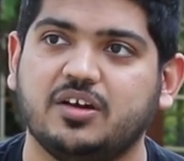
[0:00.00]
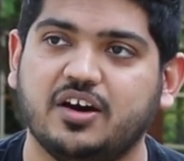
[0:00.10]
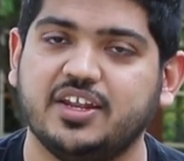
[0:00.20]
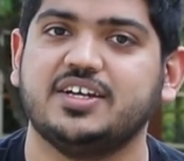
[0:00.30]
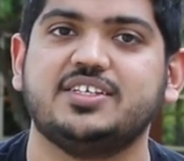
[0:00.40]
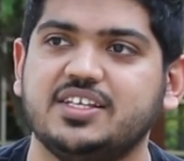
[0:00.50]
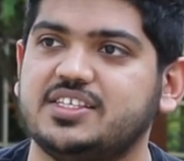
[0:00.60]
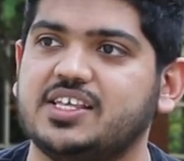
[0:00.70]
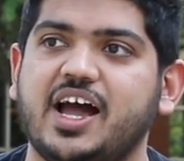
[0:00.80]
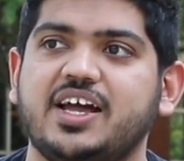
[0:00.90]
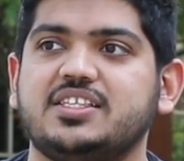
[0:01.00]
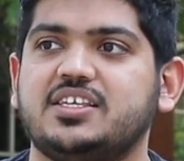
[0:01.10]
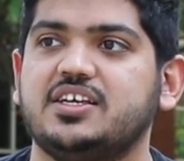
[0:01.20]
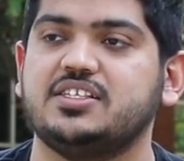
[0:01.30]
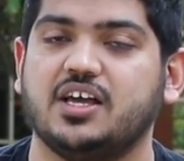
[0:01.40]
Careers in
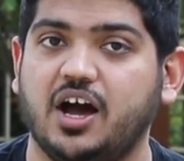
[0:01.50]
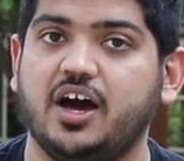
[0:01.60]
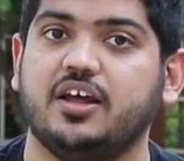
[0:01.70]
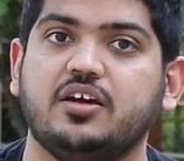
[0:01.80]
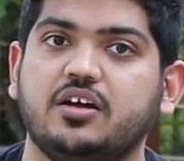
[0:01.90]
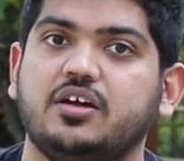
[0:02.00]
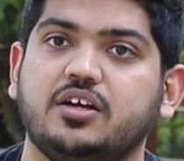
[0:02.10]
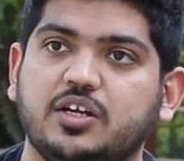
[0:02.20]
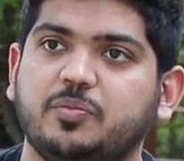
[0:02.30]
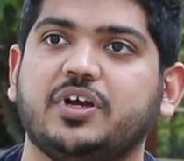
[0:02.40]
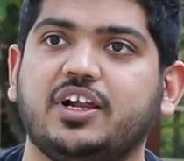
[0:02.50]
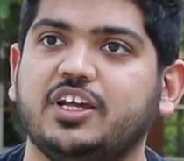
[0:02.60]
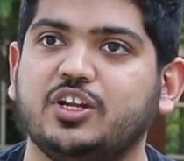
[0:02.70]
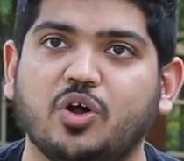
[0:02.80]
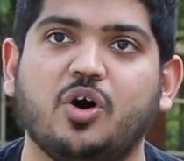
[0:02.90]
sciences are
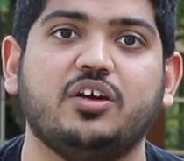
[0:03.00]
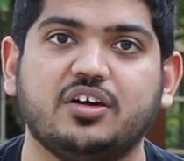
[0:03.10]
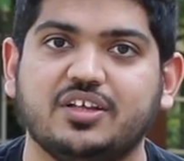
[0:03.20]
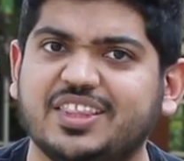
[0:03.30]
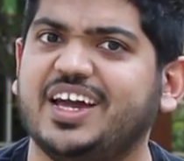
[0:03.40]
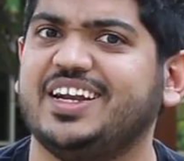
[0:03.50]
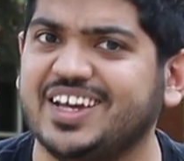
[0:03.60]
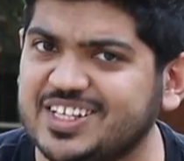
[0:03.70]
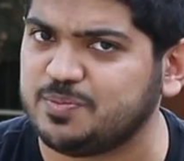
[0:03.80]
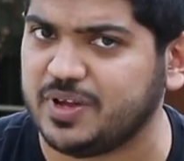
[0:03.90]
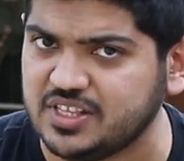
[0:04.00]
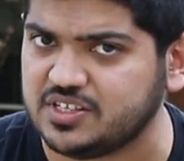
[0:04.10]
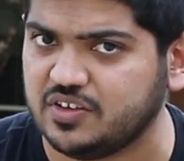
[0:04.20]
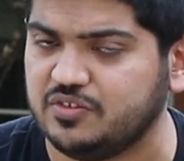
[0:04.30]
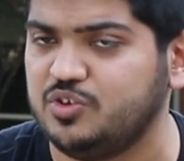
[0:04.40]
typically not that
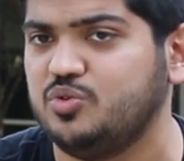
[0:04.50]
expensive.